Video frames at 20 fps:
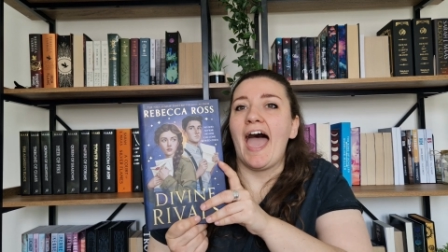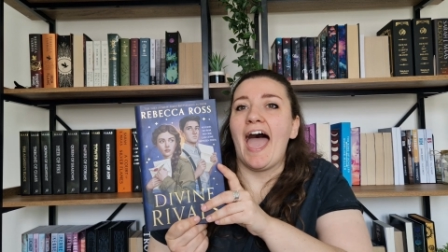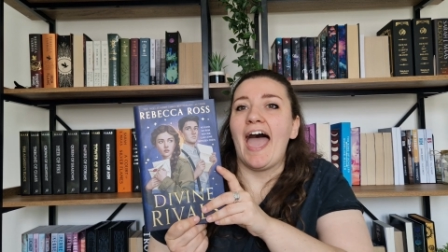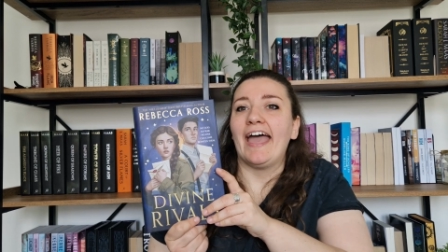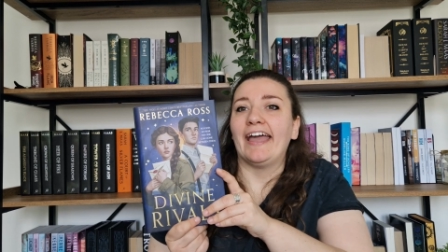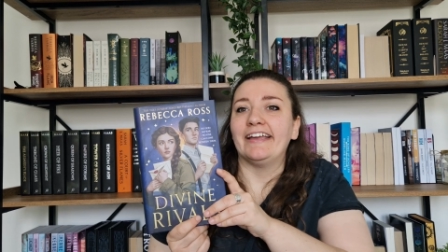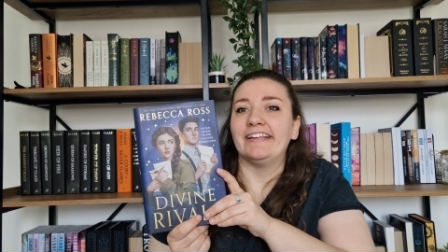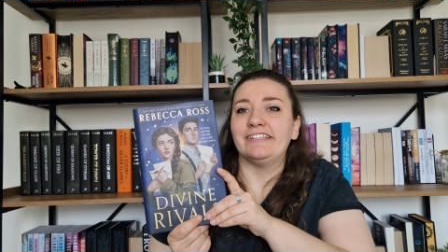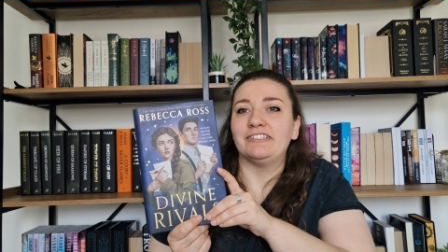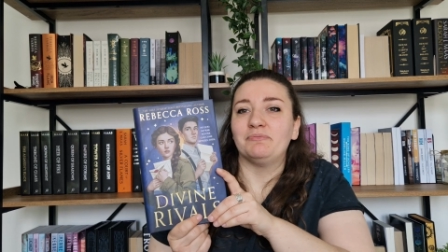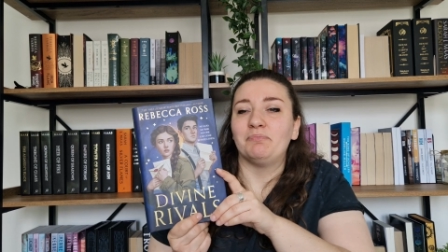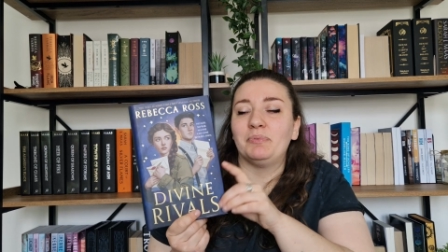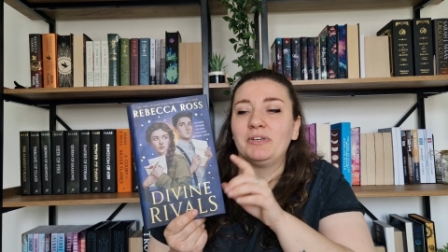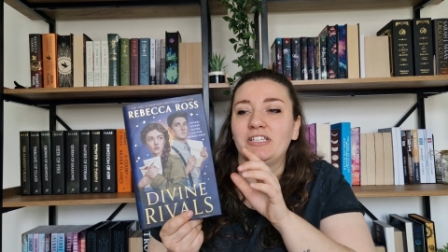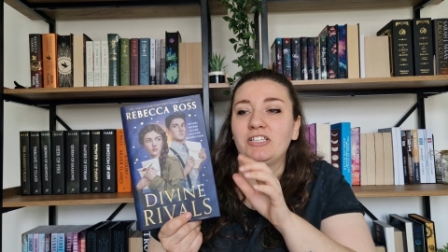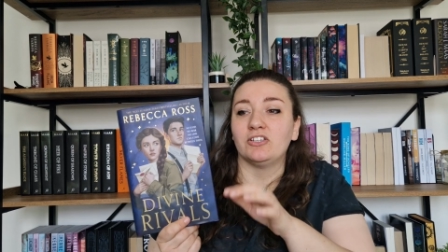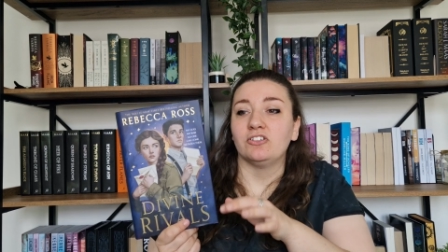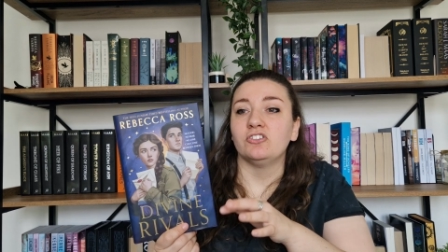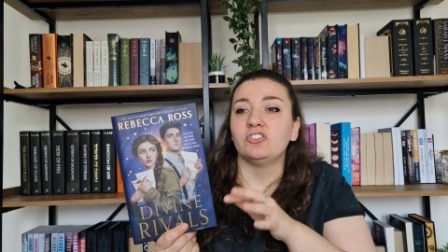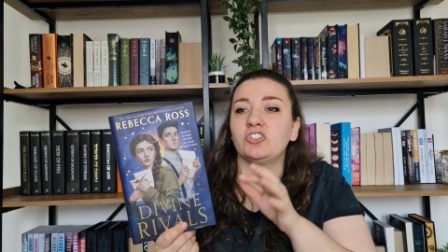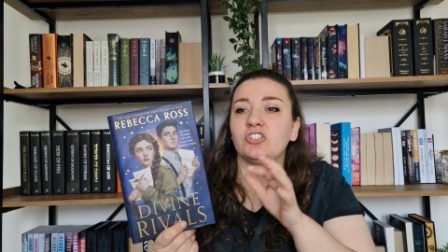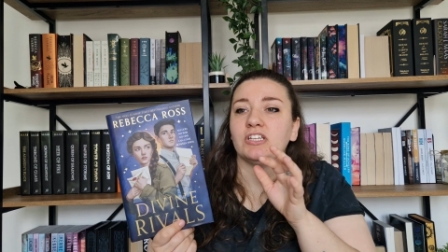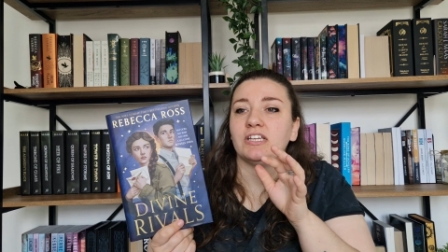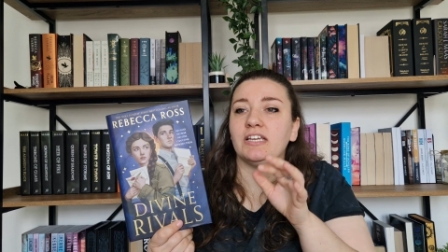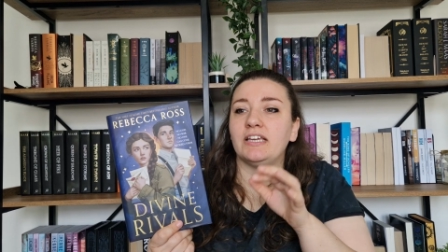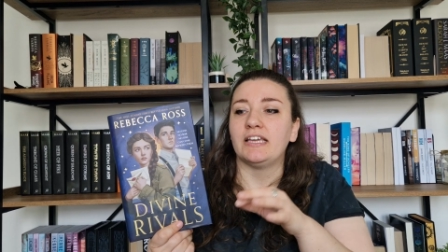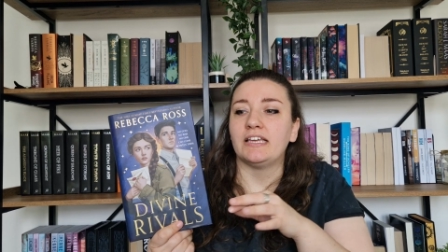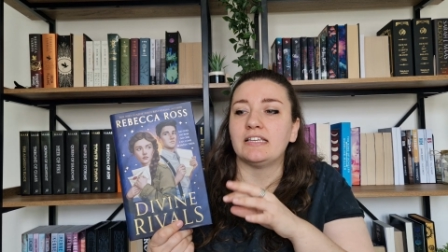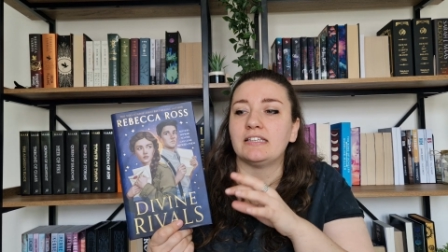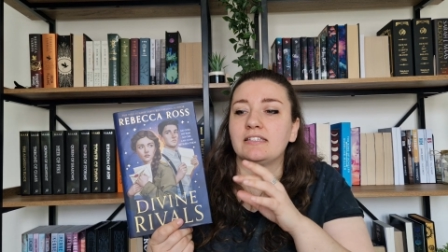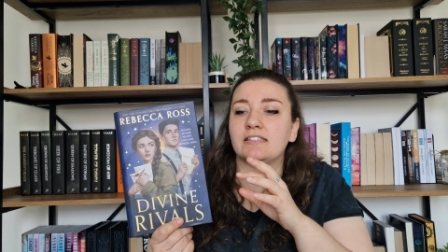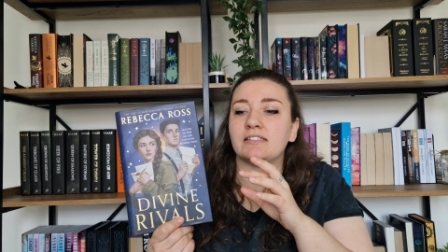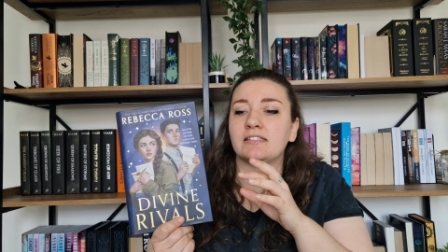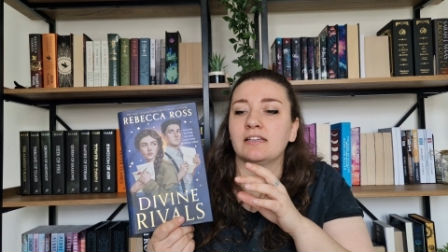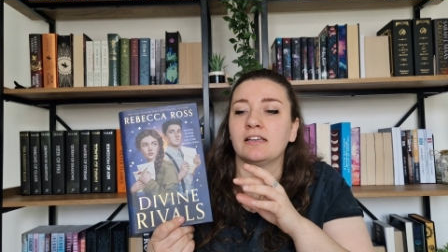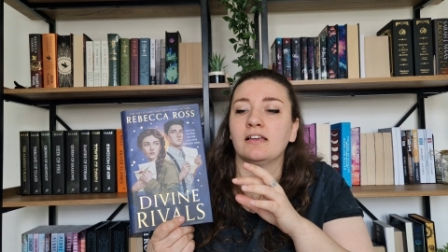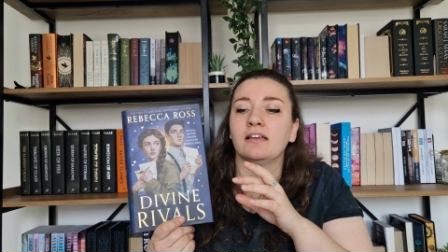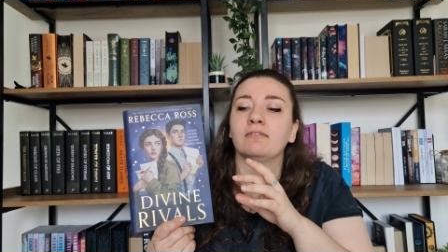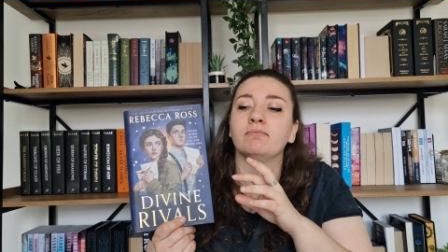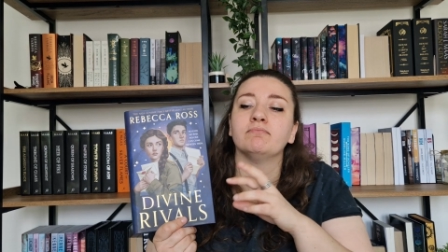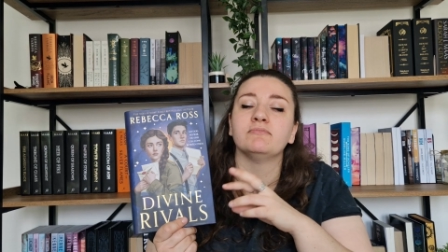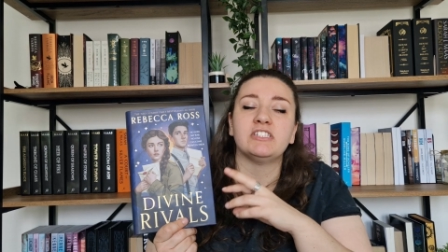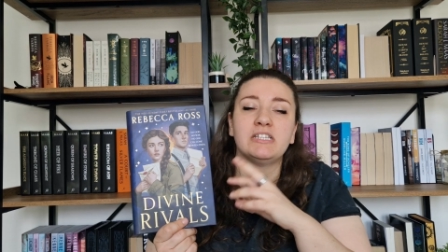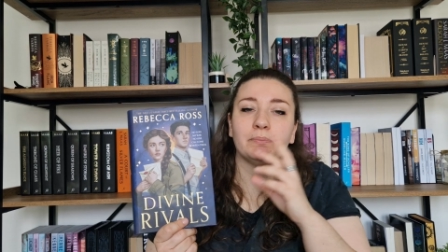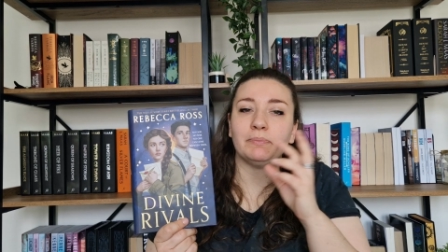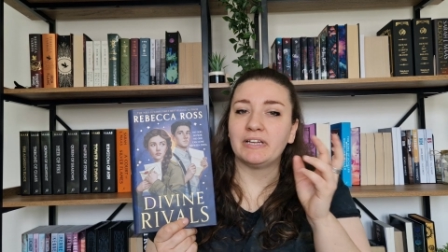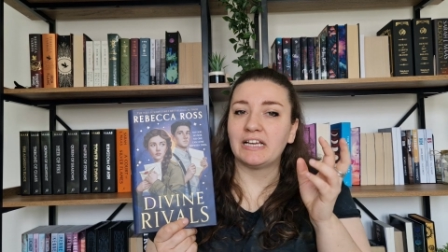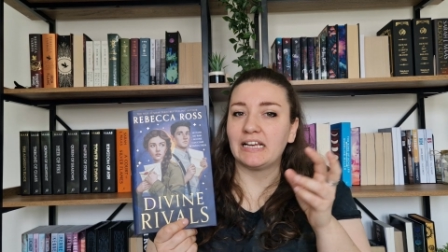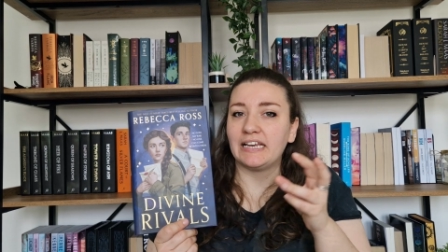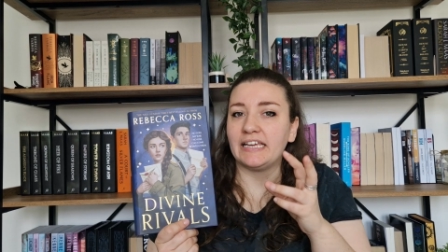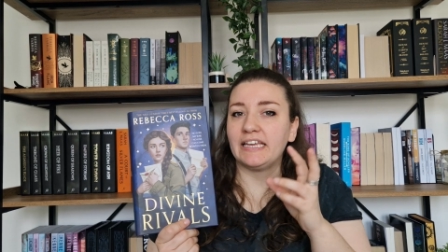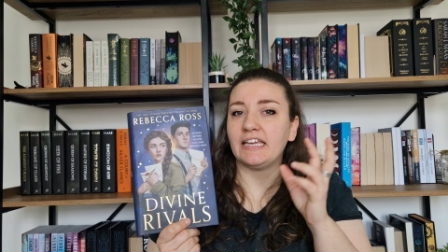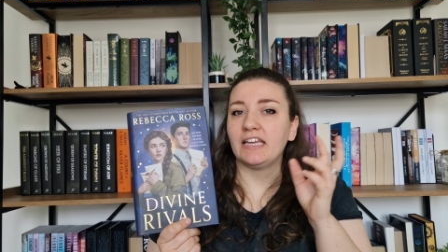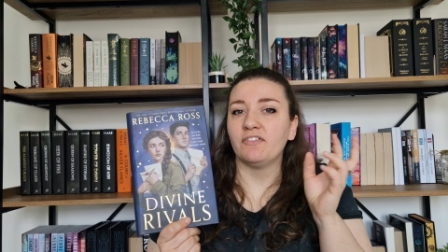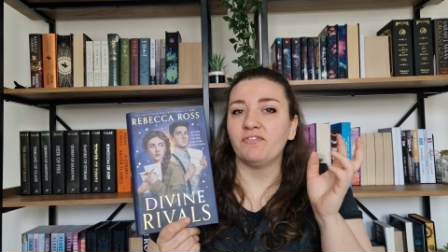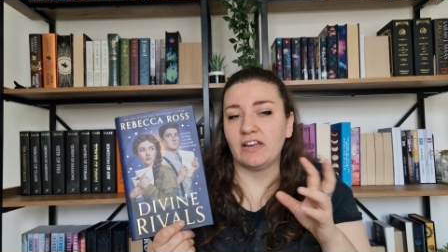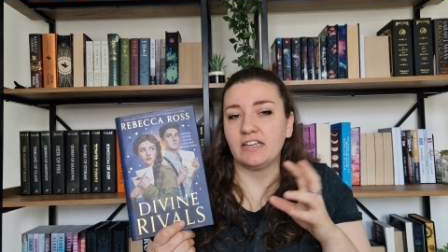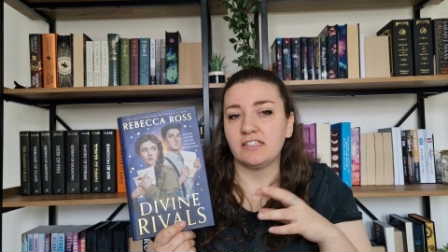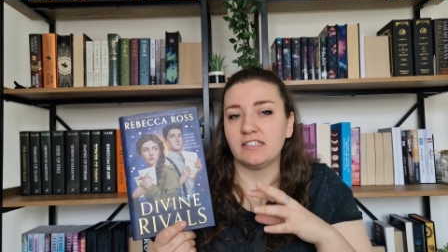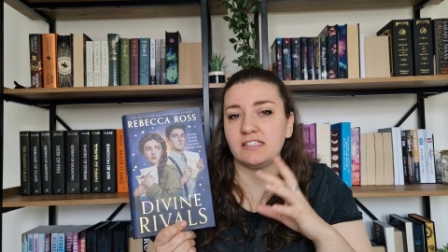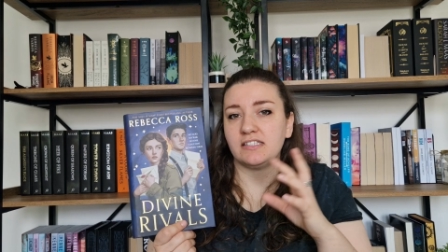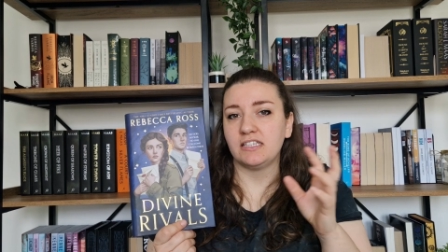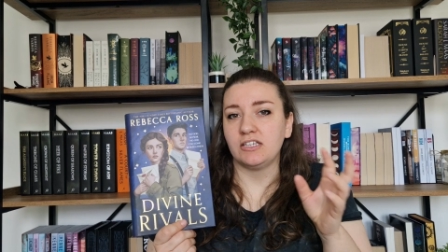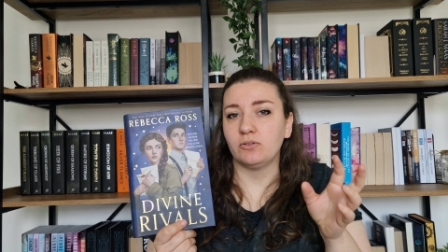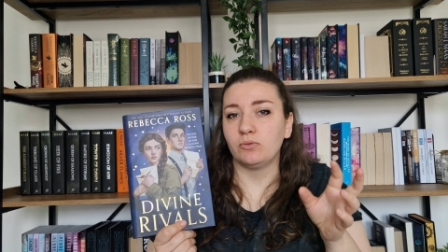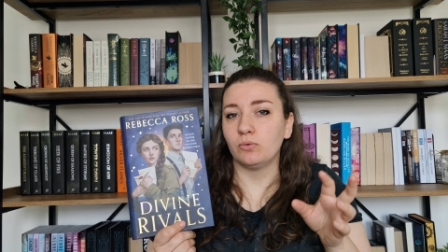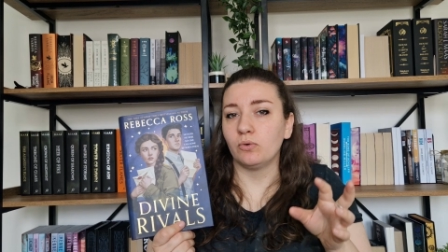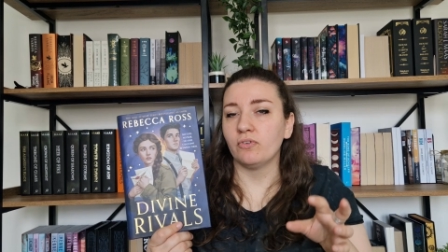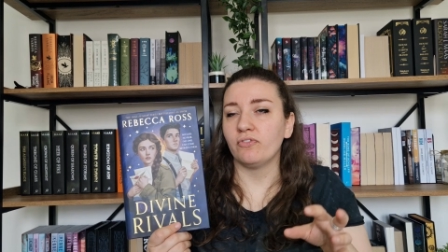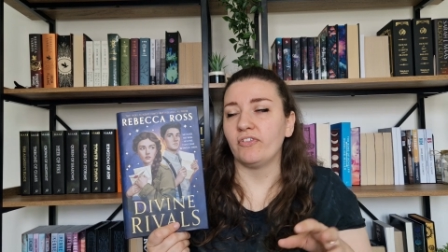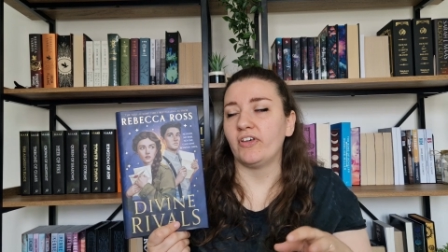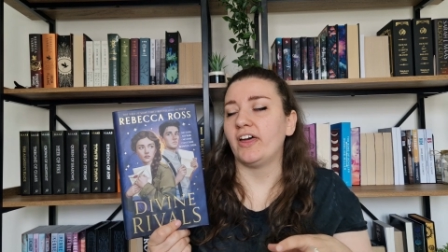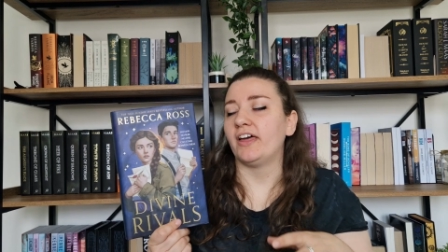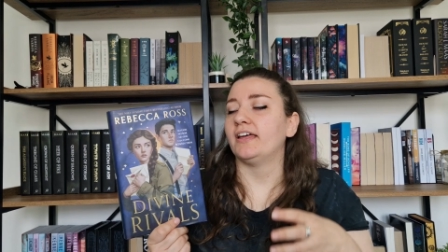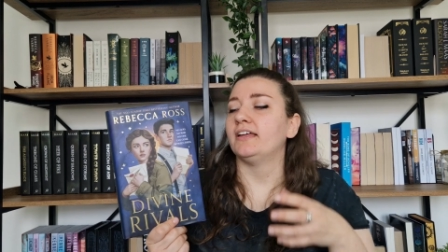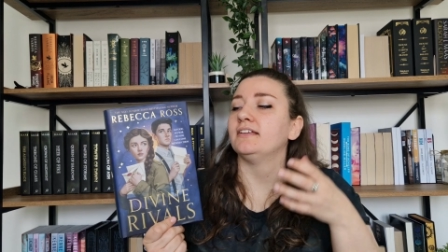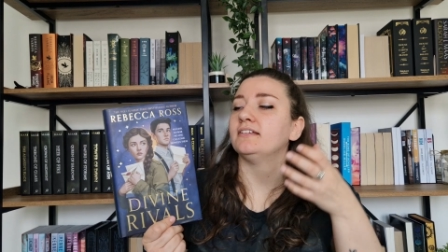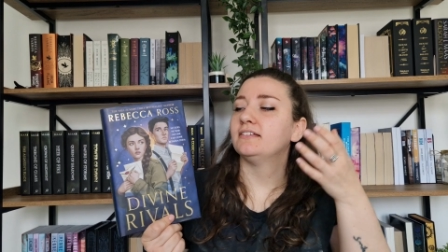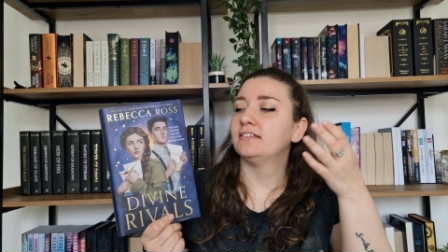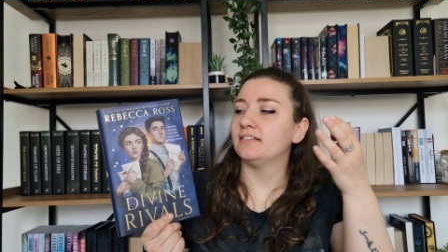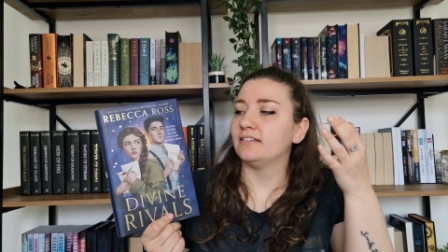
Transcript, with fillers: and because she is typically a fantasy author,